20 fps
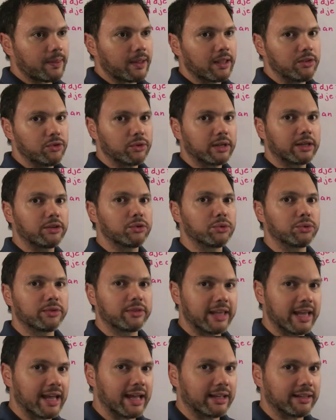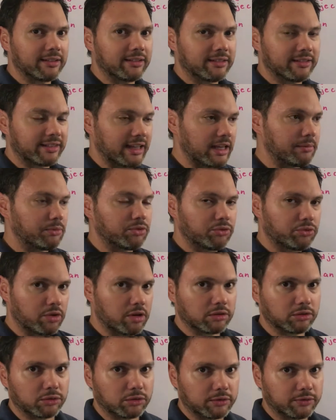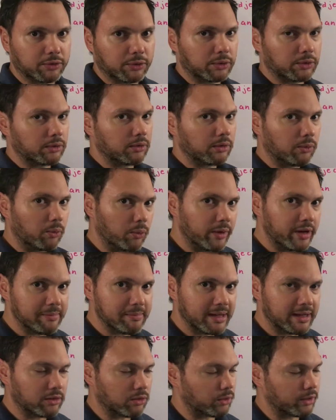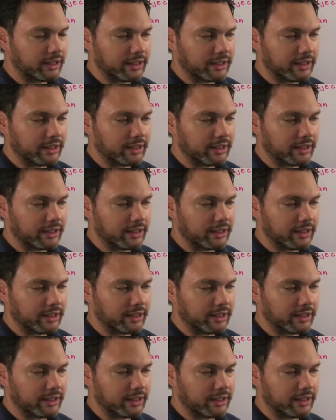you can use that same structure for women or